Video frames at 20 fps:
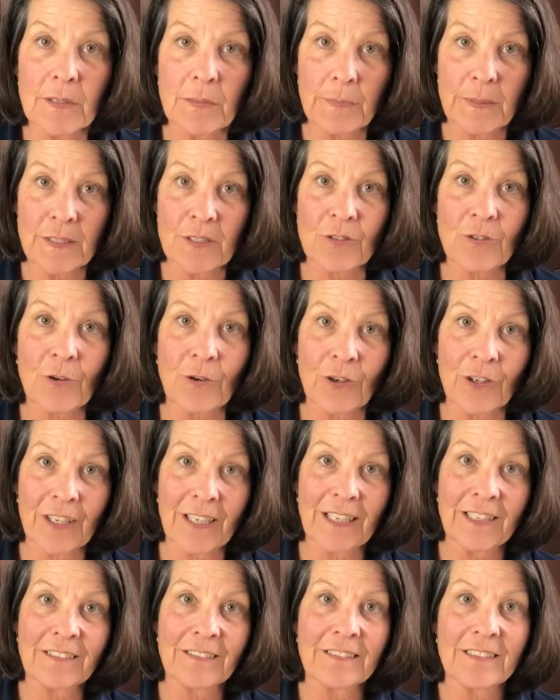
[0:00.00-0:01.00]
to be
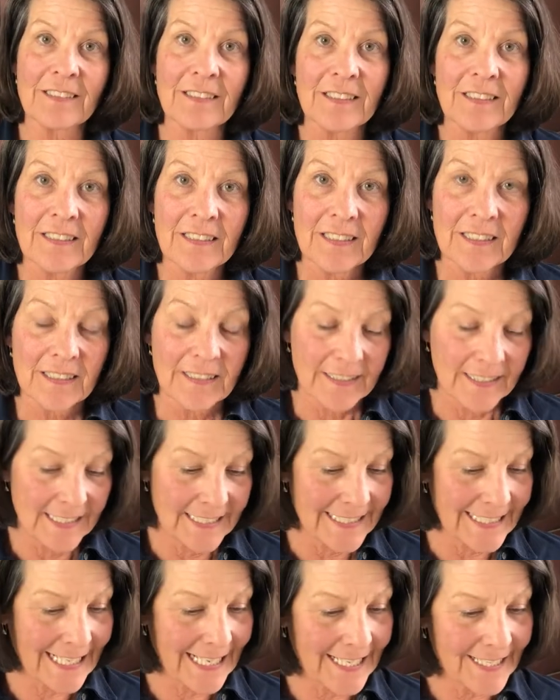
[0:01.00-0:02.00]
starting
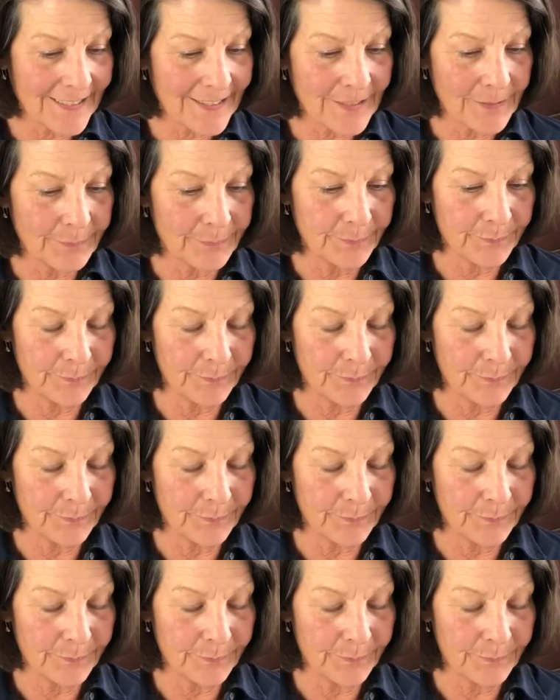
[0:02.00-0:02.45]
these days.